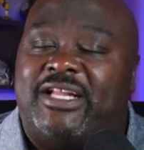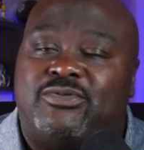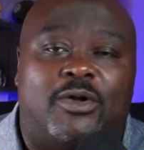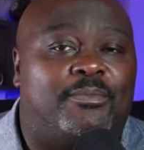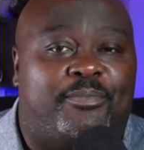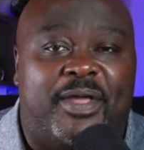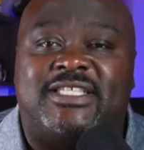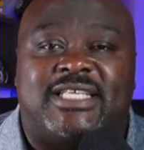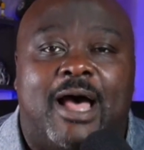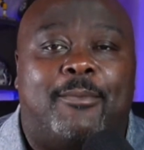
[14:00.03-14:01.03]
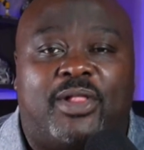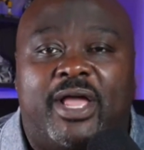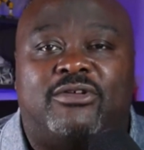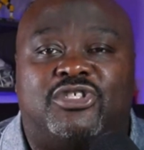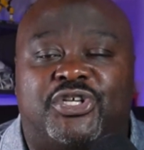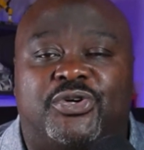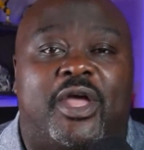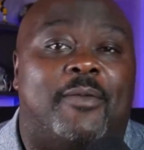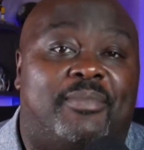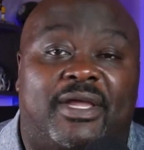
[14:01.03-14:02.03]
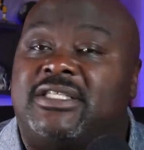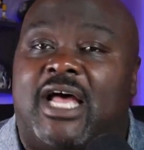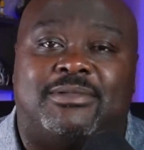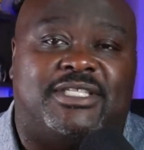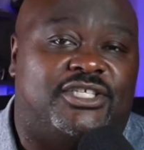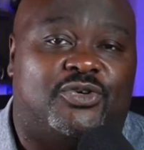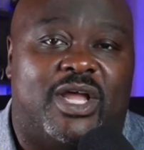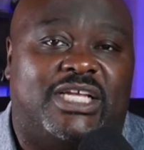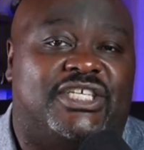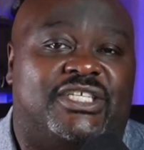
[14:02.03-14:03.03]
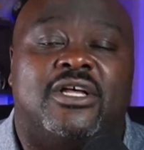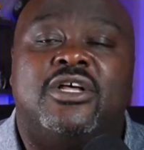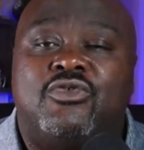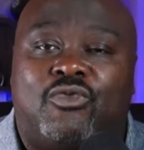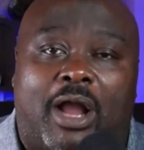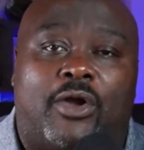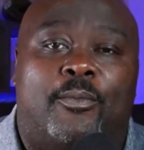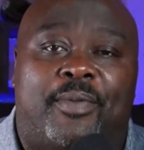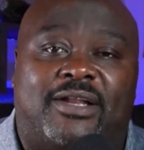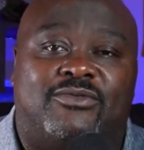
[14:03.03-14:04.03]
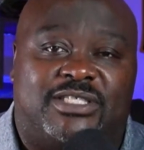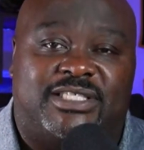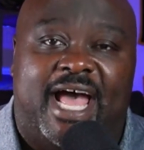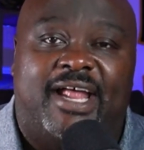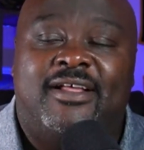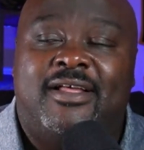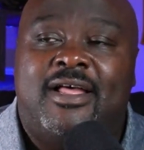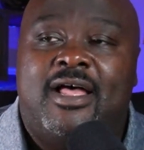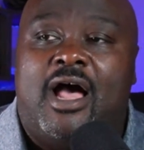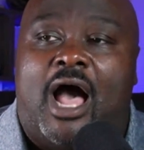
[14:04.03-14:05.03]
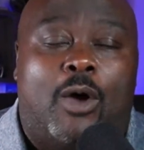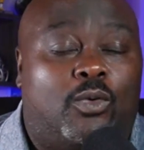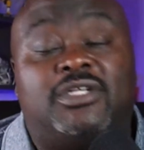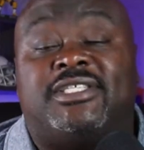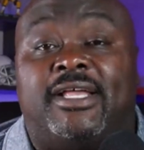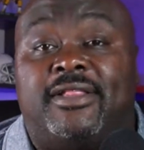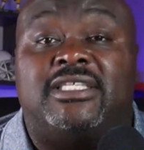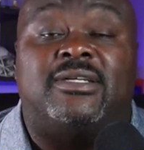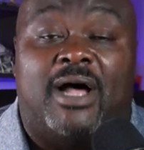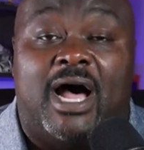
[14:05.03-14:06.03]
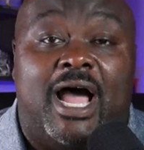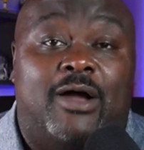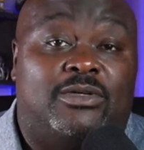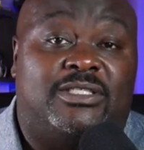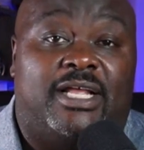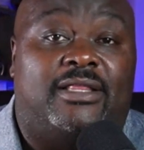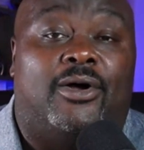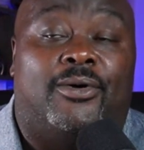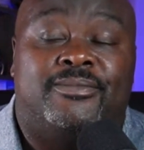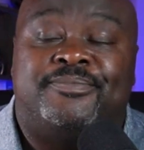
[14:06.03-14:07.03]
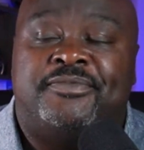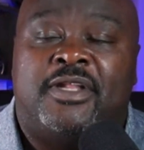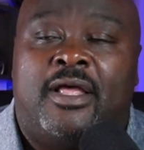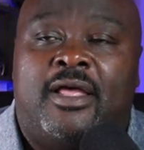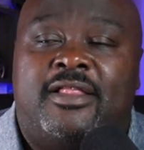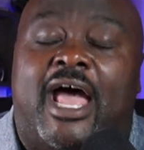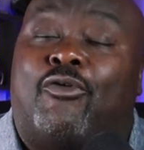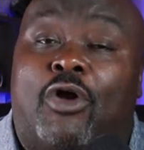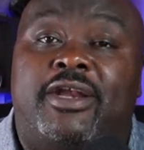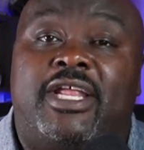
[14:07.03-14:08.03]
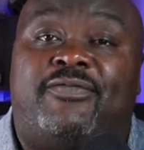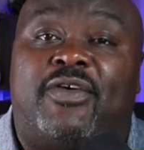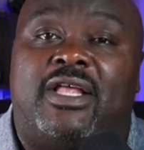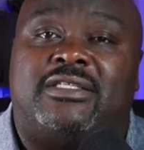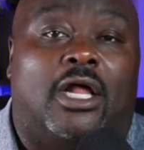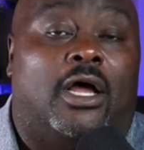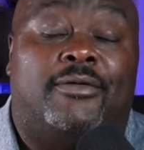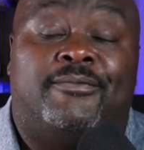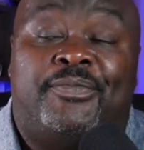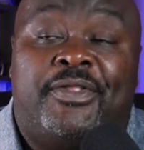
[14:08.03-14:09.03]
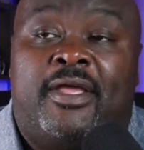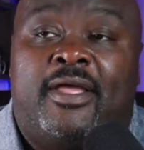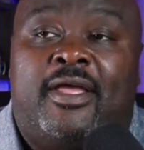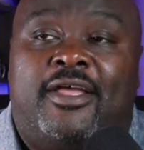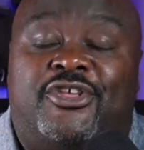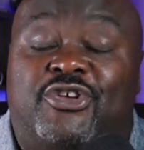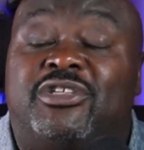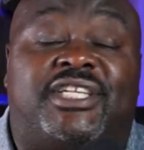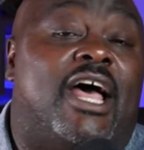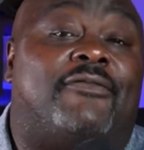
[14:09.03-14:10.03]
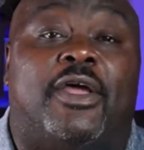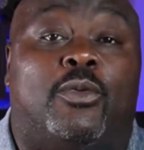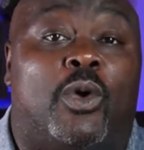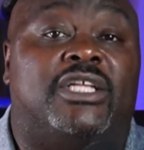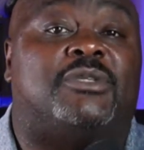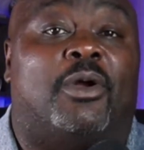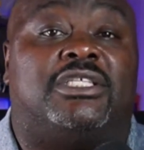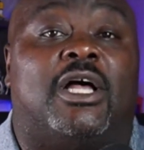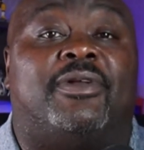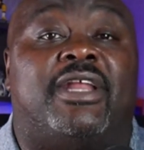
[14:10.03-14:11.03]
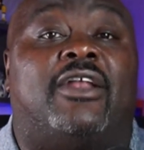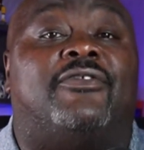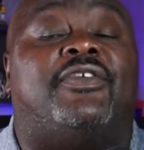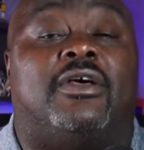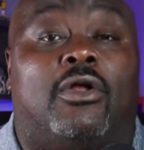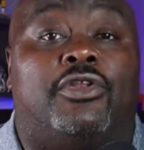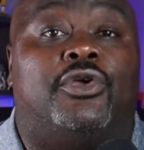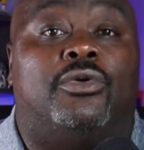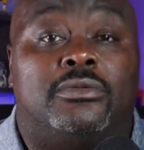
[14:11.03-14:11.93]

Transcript: what big-time players do in big-time situations. Rocco Beck was that. I will say this about Iowa State, though. That run defense, look, UCF did wind sprints up and down the field on you.